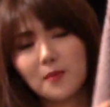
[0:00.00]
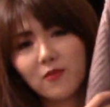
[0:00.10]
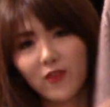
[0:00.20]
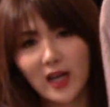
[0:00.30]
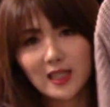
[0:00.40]
and
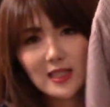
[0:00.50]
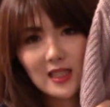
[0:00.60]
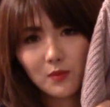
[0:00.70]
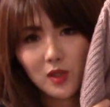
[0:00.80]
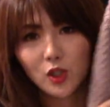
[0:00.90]
find
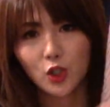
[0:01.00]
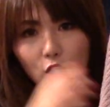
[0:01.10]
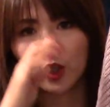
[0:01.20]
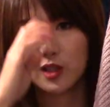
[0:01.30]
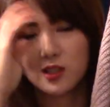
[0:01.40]
something
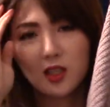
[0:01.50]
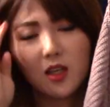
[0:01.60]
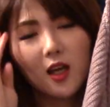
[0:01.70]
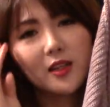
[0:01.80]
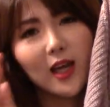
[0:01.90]
good
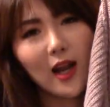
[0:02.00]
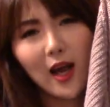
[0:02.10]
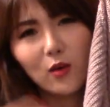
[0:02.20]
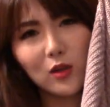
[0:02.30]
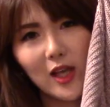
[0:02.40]
that
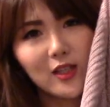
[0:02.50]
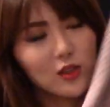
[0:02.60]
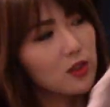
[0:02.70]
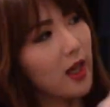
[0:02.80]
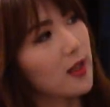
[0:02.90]
I would like
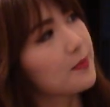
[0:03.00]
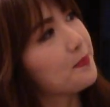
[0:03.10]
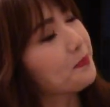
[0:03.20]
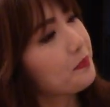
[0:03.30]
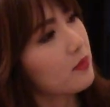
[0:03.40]
to get.